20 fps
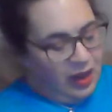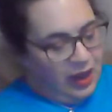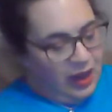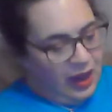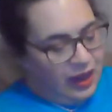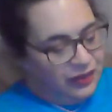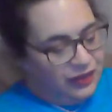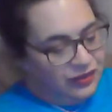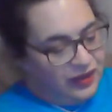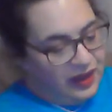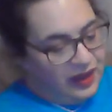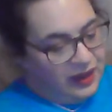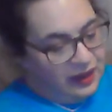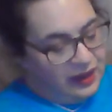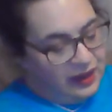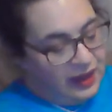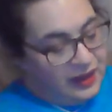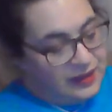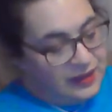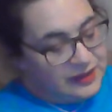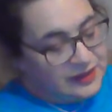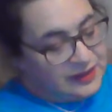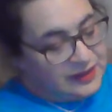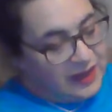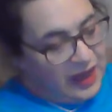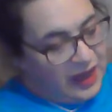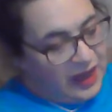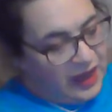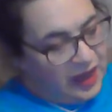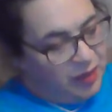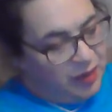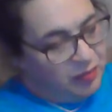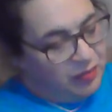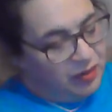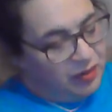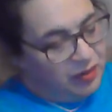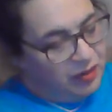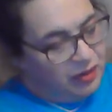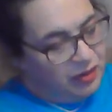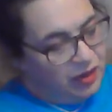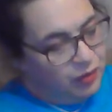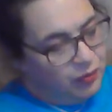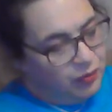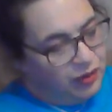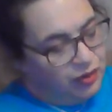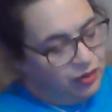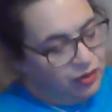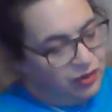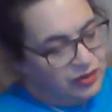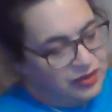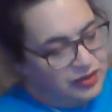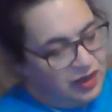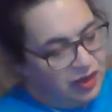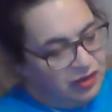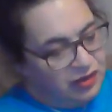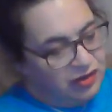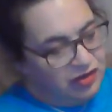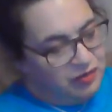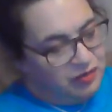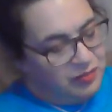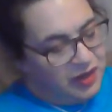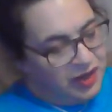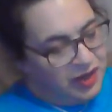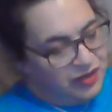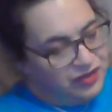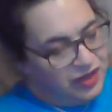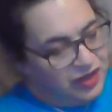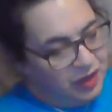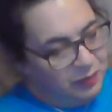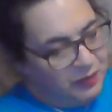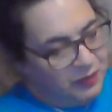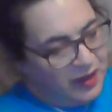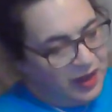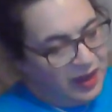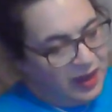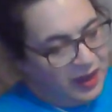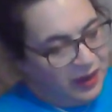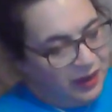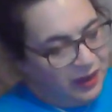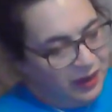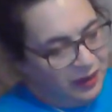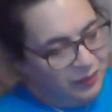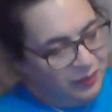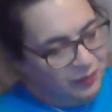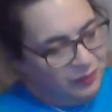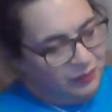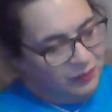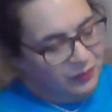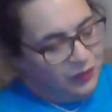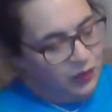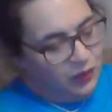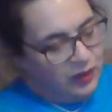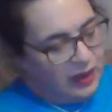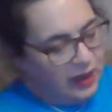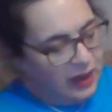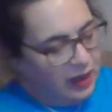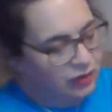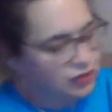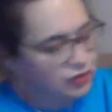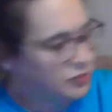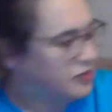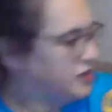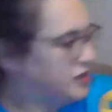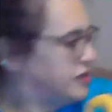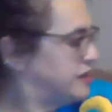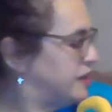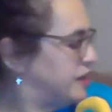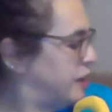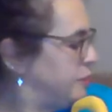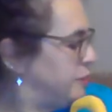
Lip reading: I think it's time that we looked in our magic bag. Okay, should we just sit